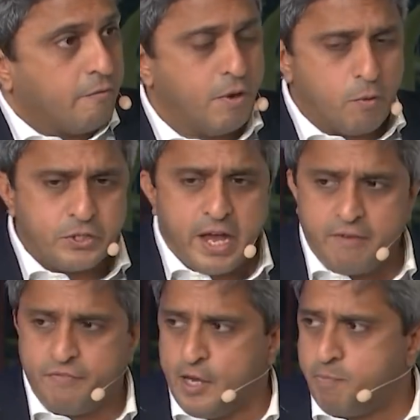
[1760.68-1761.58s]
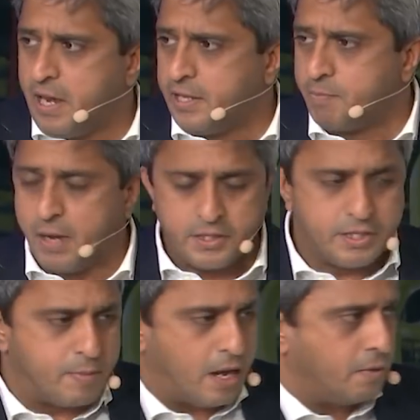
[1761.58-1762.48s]
We've also had feedback in the
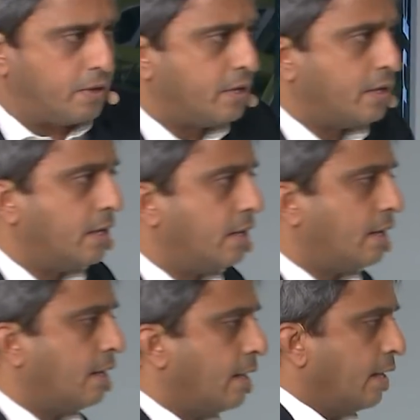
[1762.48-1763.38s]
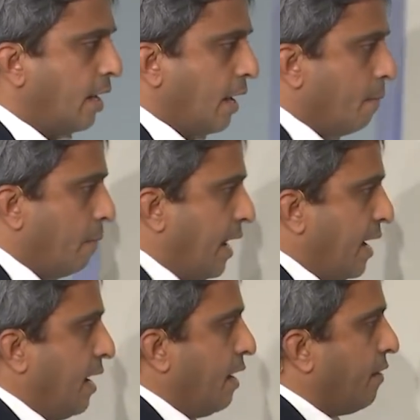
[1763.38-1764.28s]
past about
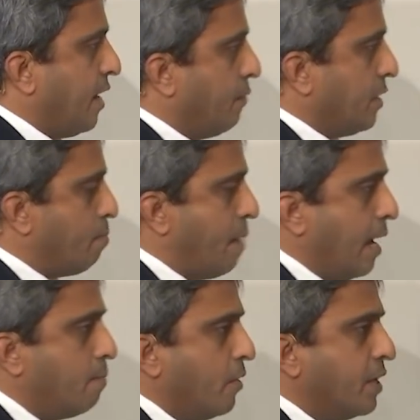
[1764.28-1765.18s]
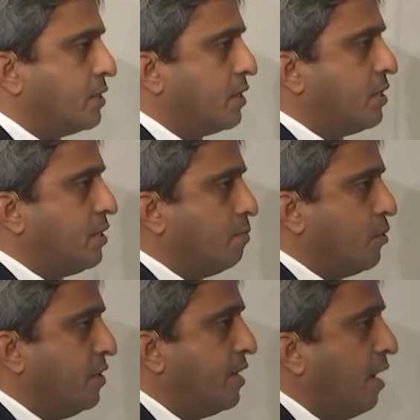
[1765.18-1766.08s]
getting ready with a backbone and a system
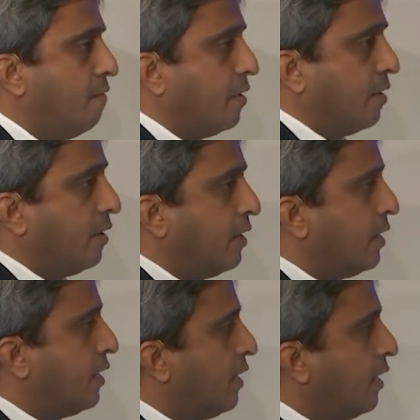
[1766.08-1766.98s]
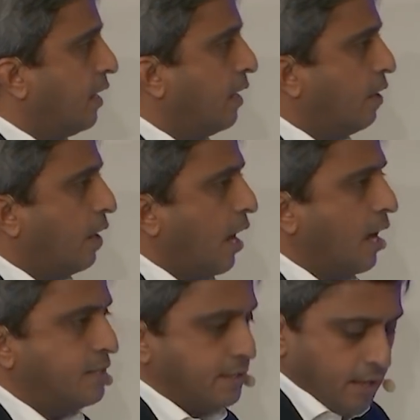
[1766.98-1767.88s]
to deliver
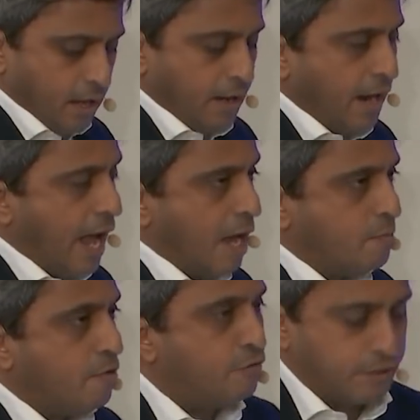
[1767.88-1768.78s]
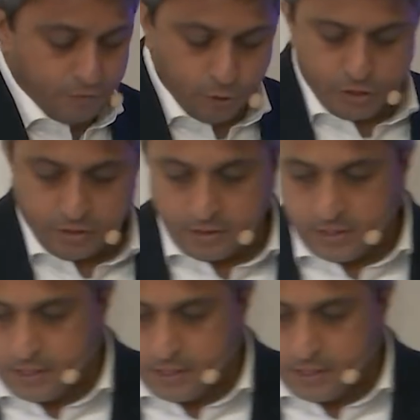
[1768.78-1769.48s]
an app for the future.